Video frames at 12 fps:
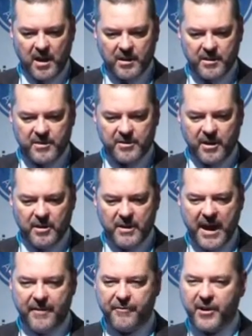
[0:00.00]
So
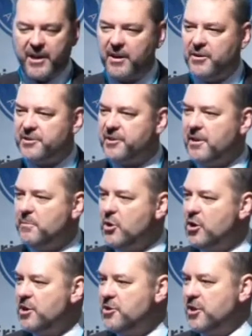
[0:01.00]
Africa is an
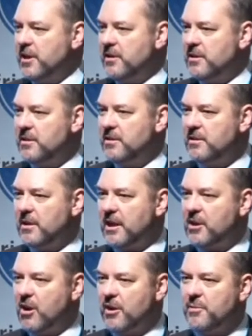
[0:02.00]
emerging
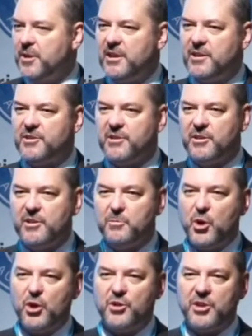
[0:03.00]
economy, it's an
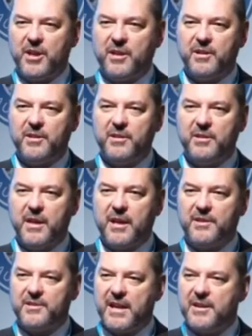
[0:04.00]
emerging
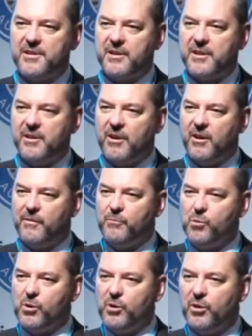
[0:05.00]
centre of
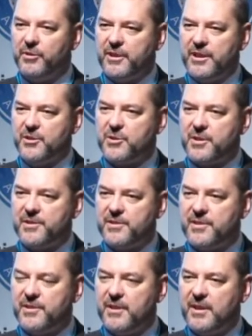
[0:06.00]
world interest,
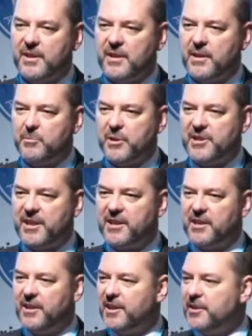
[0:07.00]

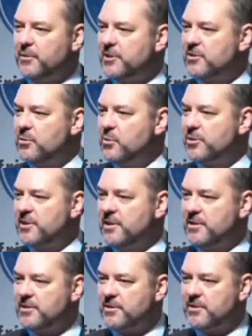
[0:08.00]
particularly in the resource
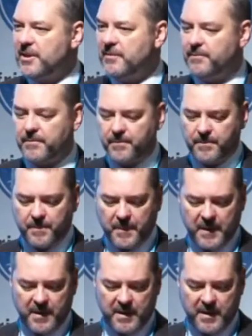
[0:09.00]
industry.
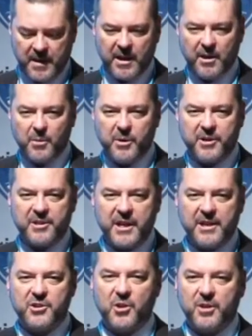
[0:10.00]
And I want to
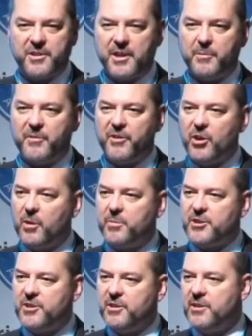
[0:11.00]
touch on some of the
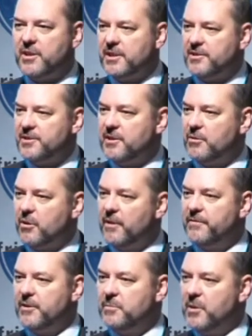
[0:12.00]
opportunities that are
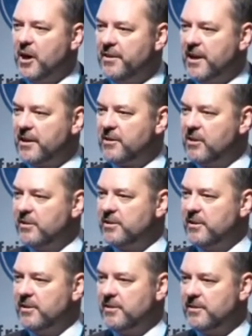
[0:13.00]
offered by that
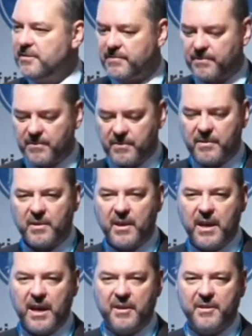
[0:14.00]
continent
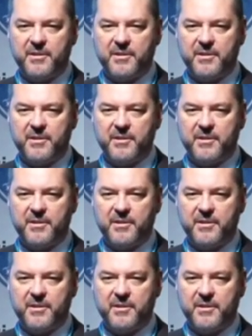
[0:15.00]
and